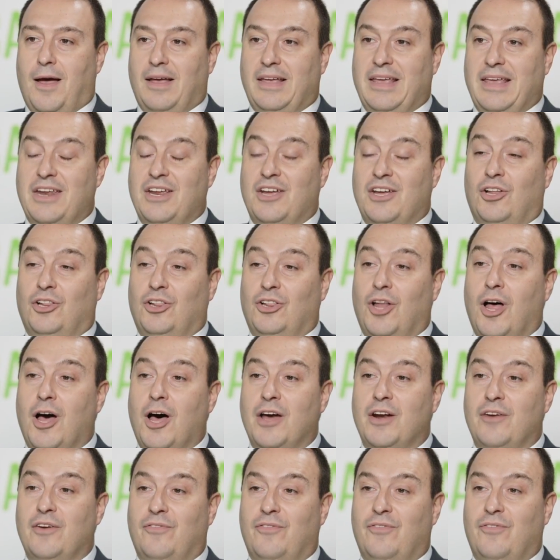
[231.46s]
getting a
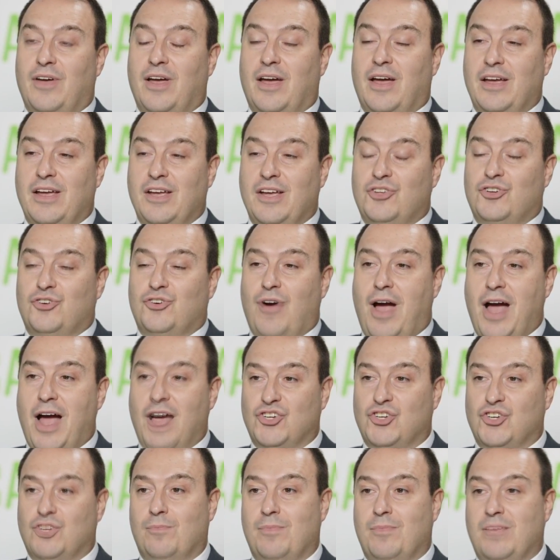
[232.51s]
lot of
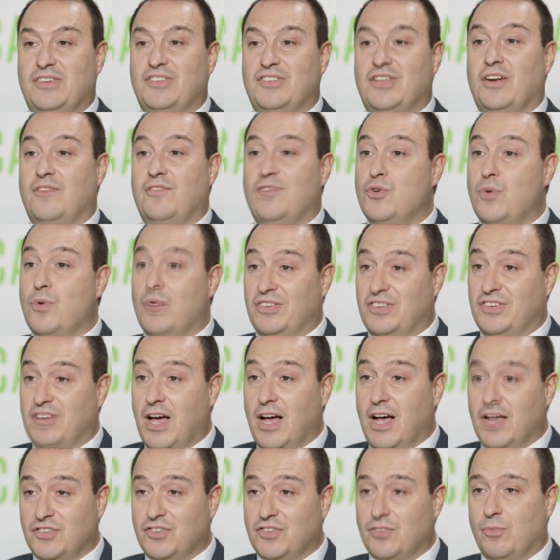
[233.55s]
interaction based out of U.S.
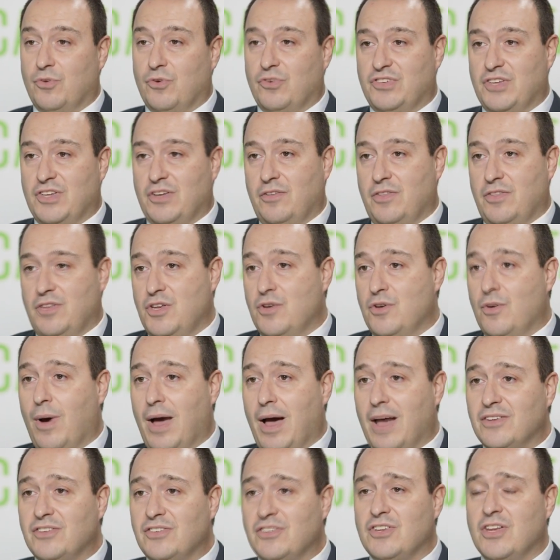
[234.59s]
customers out of the
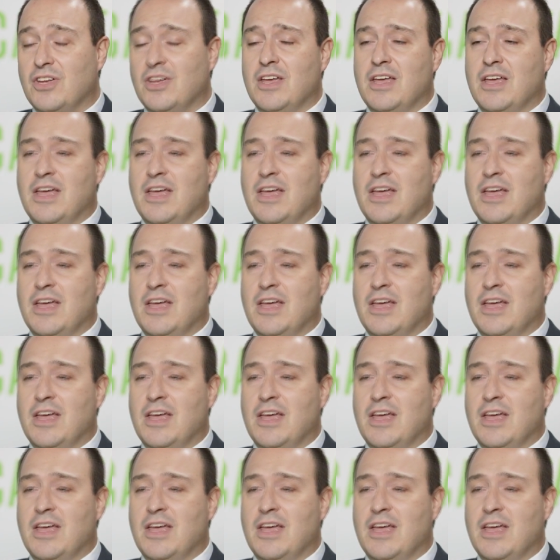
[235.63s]
U.S.